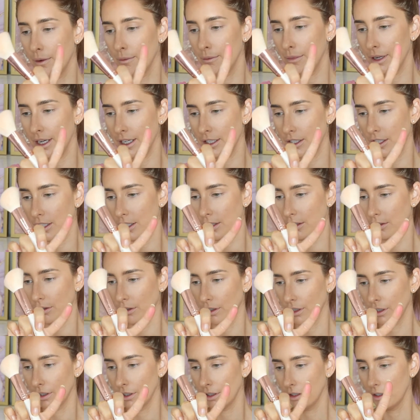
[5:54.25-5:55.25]
peachy sort
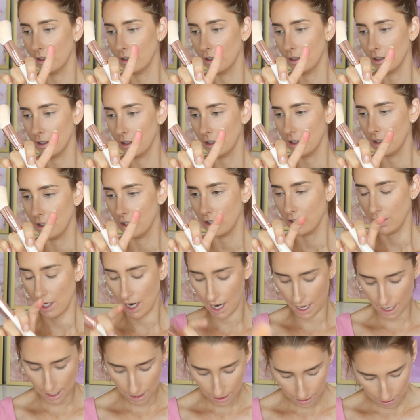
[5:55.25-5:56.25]
of
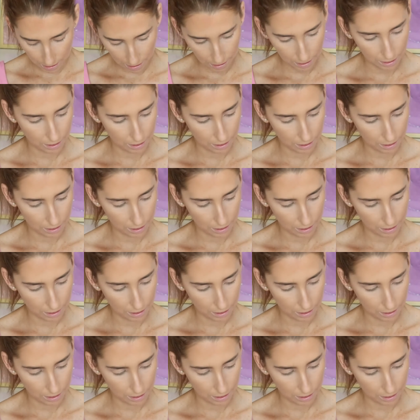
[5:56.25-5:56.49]
shade.